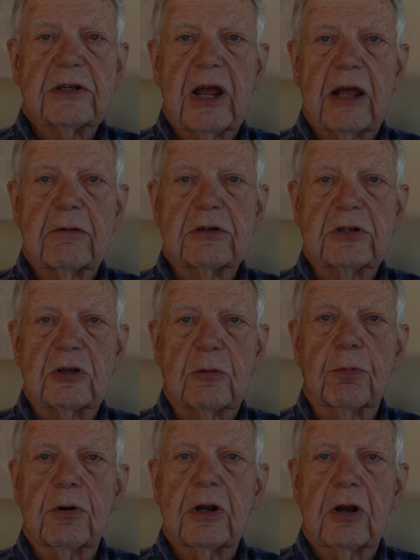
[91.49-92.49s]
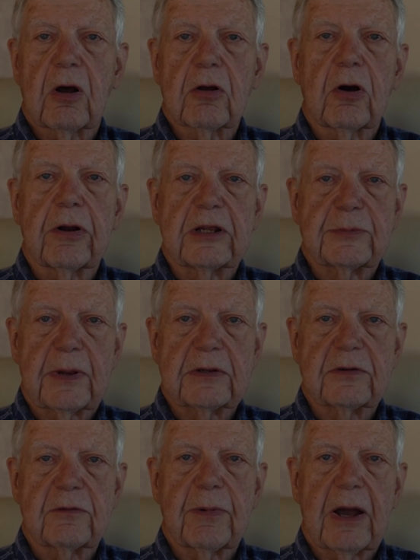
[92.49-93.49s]
tag was still pretty doggone
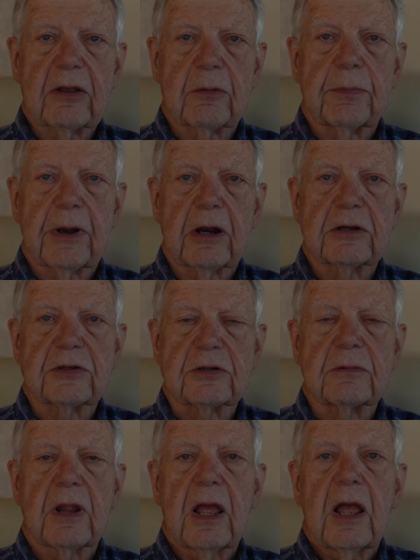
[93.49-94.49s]
expensive by comparison.